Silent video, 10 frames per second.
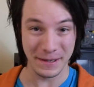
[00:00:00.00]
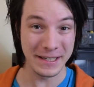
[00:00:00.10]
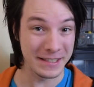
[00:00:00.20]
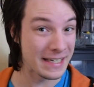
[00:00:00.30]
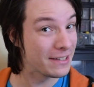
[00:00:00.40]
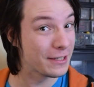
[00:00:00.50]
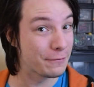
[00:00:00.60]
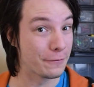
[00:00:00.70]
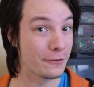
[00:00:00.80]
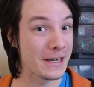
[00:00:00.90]
here to download it
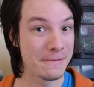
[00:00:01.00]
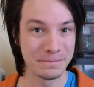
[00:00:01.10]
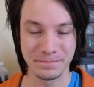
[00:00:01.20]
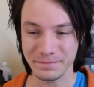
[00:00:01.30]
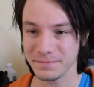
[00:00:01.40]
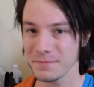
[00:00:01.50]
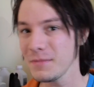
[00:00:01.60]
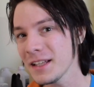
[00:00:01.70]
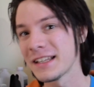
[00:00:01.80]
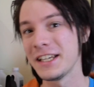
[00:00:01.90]
for free.
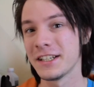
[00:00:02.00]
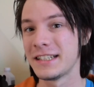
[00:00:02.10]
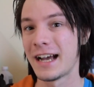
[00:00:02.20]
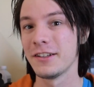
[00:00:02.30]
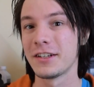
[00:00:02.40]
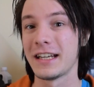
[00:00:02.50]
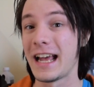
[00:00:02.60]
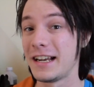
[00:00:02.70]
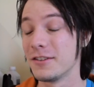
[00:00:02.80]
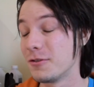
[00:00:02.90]
There you can download it
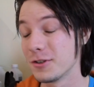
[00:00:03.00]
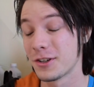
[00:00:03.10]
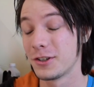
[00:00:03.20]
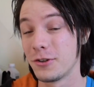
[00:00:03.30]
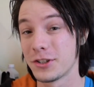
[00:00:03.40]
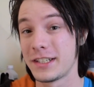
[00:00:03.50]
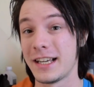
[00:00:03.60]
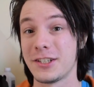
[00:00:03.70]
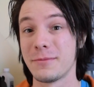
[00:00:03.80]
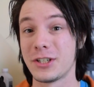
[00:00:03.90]
and also torture
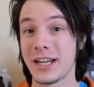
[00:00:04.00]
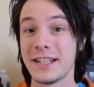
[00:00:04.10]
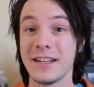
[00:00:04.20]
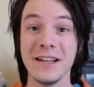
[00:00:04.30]
test your machines.